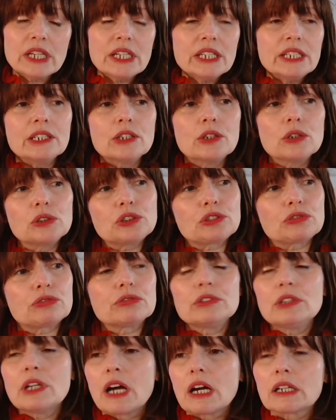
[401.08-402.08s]
He goes
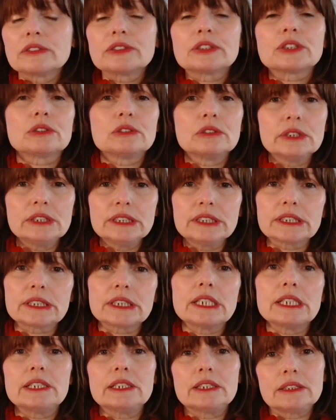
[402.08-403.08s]
through life so
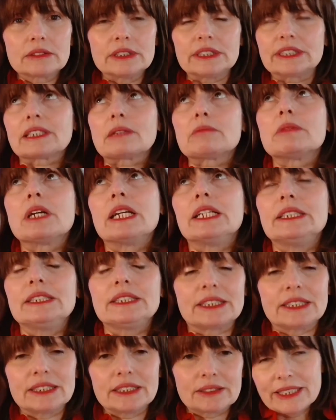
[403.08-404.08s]
easily. It's
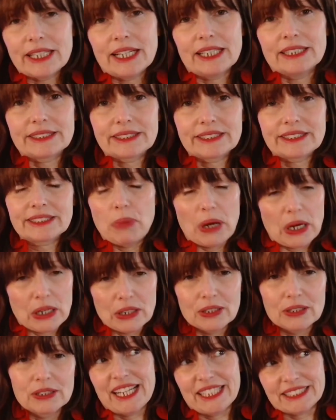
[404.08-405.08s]
amazing, yes,
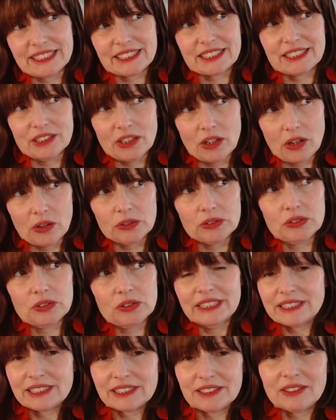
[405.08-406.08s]
but it's not
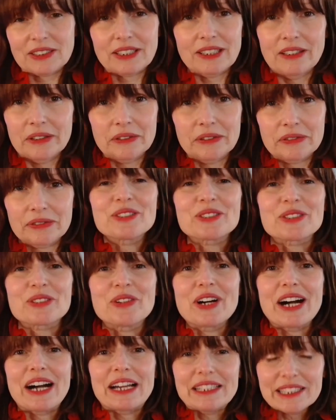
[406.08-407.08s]
life. So
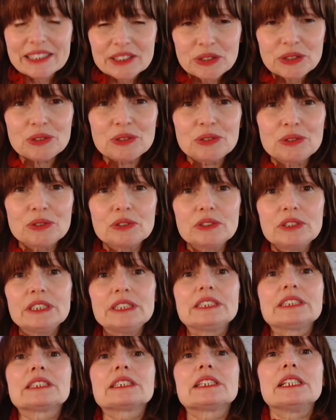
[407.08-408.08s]
I let you do
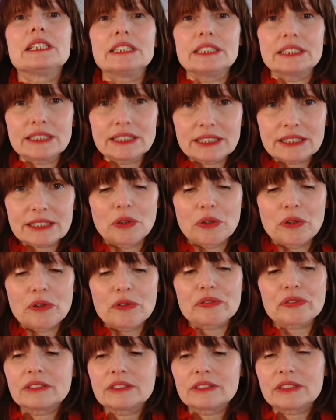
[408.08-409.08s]
this list
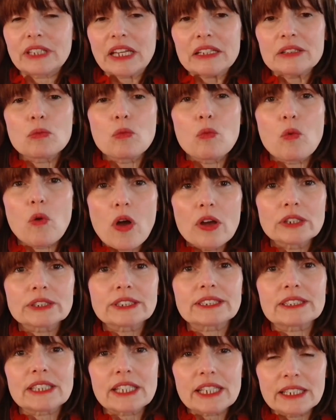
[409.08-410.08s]
of 10
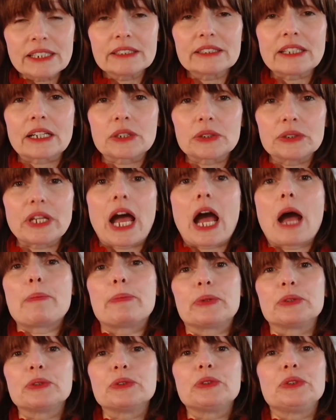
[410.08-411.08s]
worst things that could
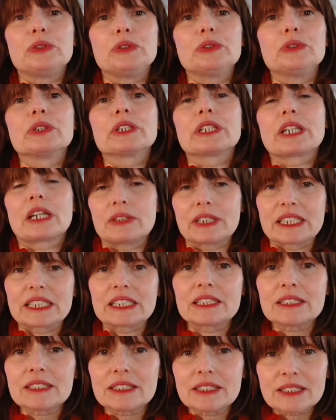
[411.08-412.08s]
happen to your
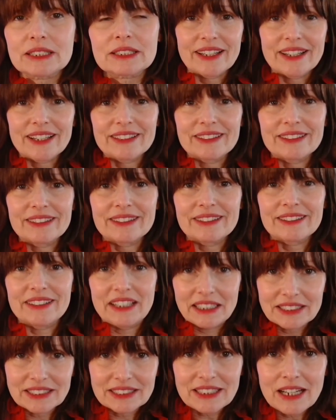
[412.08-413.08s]
characters. And
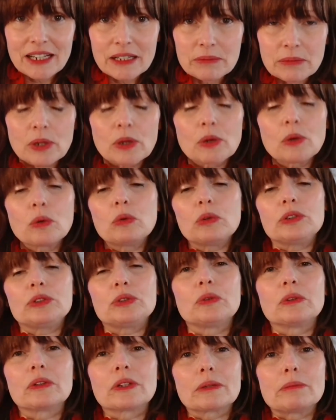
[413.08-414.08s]
next time we
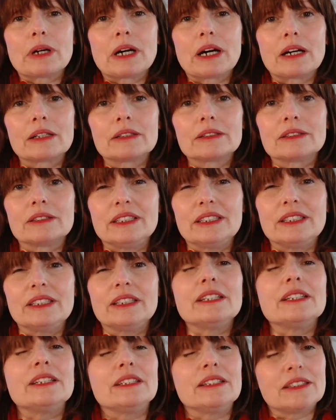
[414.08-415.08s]
talk about the
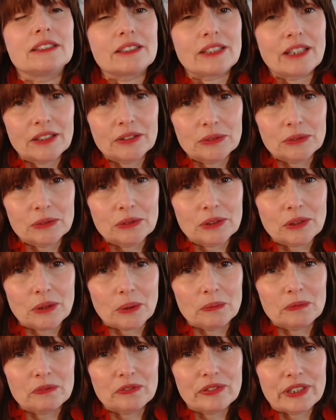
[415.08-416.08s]
internal
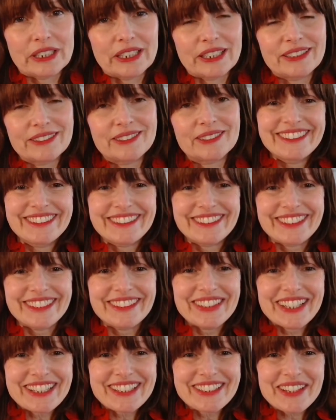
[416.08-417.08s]
conflict. See you
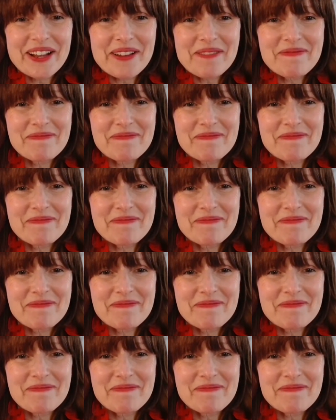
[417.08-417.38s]
next time.